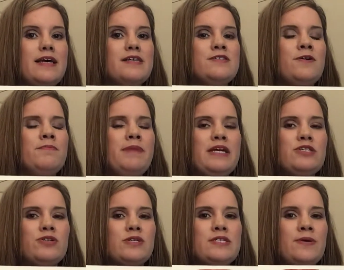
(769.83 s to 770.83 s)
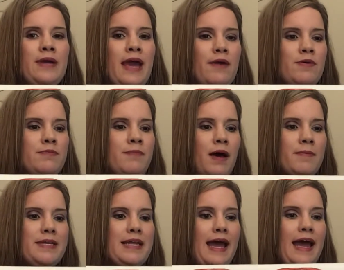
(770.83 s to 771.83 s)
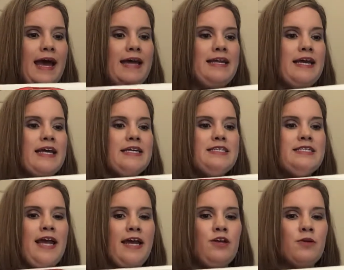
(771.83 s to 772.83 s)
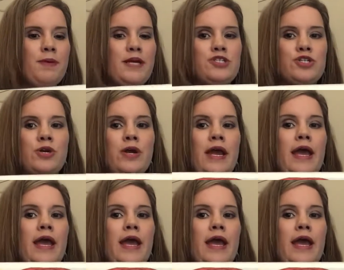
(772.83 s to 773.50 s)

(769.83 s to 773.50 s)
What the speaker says: So make sure it's okay with Mom and Dad to take your picture,